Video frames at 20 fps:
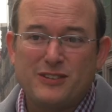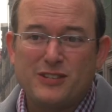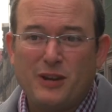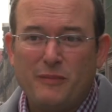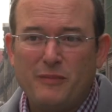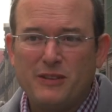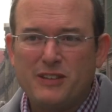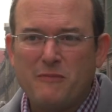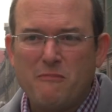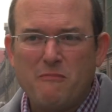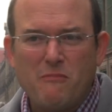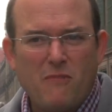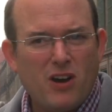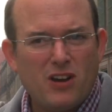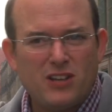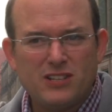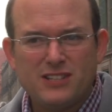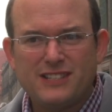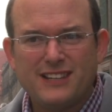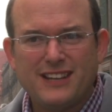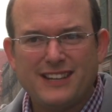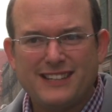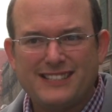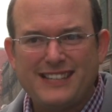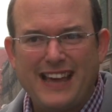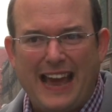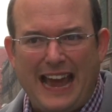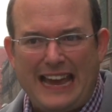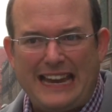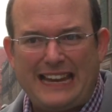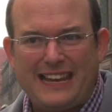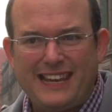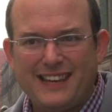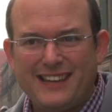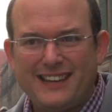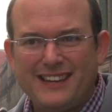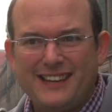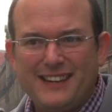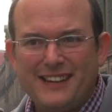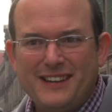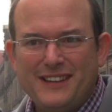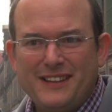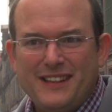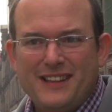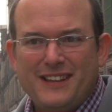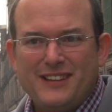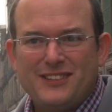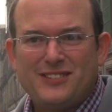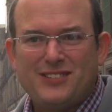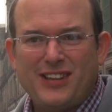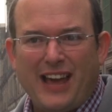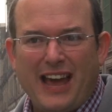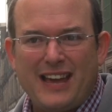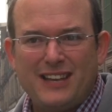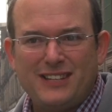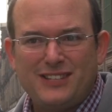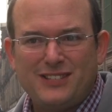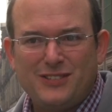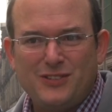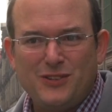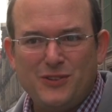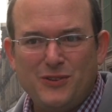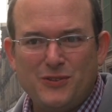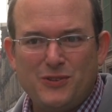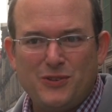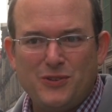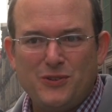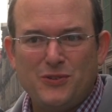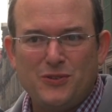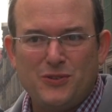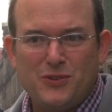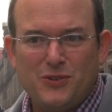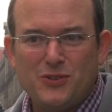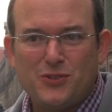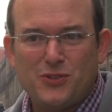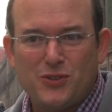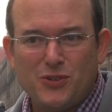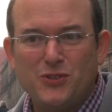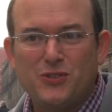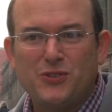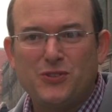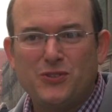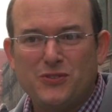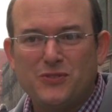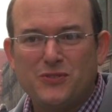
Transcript: some of the most exciting sites you, you, you should